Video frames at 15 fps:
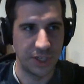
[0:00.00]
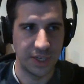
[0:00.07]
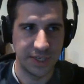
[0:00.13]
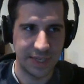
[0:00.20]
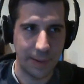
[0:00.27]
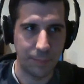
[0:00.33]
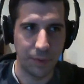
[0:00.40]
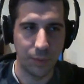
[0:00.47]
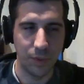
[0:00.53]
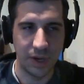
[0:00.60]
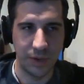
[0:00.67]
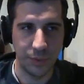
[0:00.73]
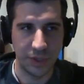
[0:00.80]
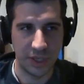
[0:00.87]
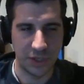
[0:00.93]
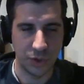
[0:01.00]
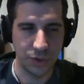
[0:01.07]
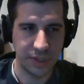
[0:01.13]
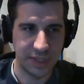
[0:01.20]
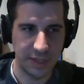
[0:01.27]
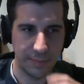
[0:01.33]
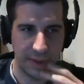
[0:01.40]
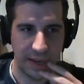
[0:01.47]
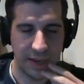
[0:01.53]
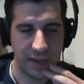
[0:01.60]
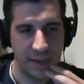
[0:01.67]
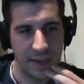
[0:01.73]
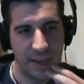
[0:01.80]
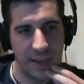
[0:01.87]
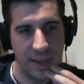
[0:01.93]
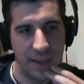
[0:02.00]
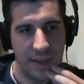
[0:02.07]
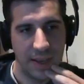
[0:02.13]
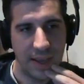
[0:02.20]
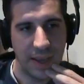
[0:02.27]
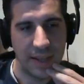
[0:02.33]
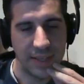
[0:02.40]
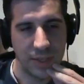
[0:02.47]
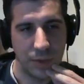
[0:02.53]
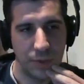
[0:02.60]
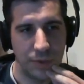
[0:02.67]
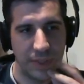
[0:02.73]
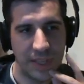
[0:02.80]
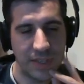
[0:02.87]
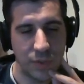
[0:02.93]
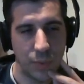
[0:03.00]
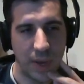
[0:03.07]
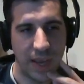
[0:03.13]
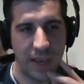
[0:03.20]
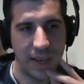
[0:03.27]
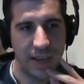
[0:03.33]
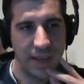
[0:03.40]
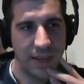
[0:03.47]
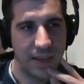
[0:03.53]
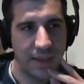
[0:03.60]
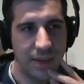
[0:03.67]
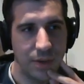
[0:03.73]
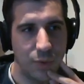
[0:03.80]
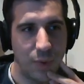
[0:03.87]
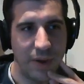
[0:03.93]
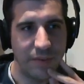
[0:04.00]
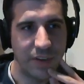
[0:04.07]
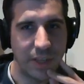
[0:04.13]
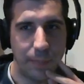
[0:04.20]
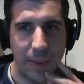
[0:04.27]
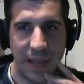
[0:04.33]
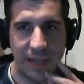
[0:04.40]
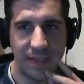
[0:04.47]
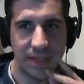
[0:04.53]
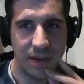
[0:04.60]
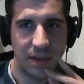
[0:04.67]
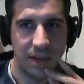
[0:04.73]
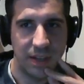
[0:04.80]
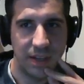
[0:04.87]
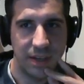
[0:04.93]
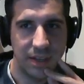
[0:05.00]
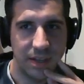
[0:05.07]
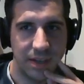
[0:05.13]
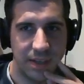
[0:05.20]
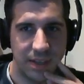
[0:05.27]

a separate one with its own CMake. And so this way, whoever depends on